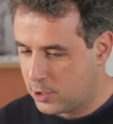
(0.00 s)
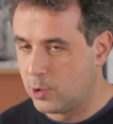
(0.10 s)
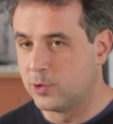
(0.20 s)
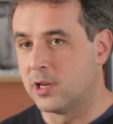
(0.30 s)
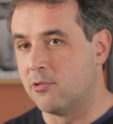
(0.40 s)

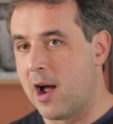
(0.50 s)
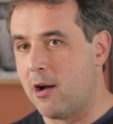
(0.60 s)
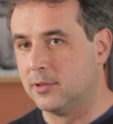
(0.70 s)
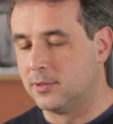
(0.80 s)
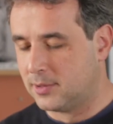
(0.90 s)
to
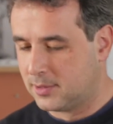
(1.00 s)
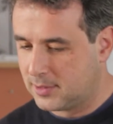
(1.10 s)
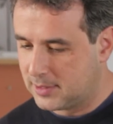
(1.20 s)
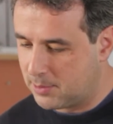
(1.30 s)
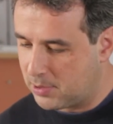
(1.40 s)
surround
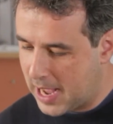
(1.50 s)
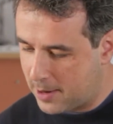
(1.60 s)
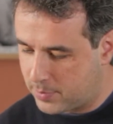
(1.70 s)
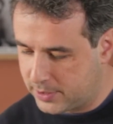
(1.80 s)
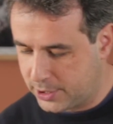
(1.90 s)
the
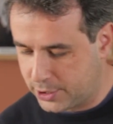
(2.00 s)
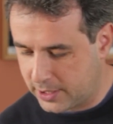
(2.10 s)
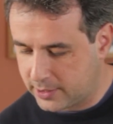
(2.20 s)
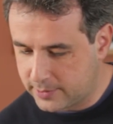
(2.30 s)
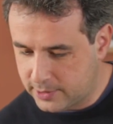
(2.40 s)
black position.
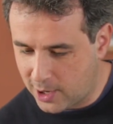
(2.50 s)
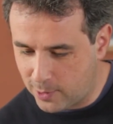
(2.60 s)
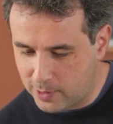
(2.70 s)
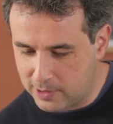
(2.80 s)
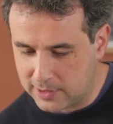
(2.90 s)
So
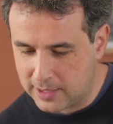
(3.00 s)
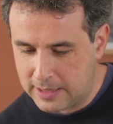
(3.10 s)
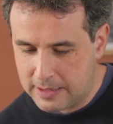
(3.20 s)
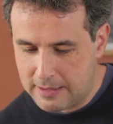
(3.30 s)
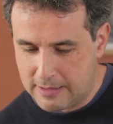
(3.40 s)
we will
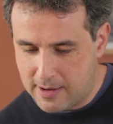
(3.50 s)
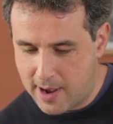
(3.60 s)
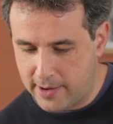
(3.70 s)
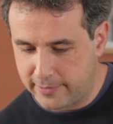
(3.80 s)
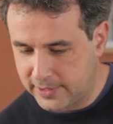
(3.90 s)

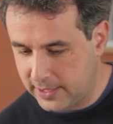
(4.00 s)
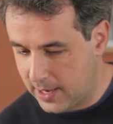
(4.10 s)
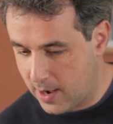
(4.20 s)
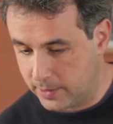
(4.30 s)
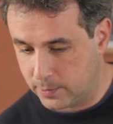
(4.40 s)
kind of see
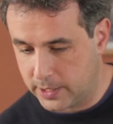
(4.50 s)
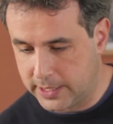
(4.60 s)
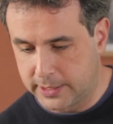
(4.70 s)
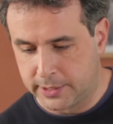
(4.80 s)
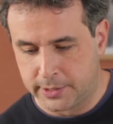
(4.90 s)
how it
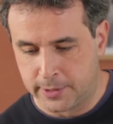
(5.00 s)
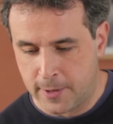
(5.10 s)
works.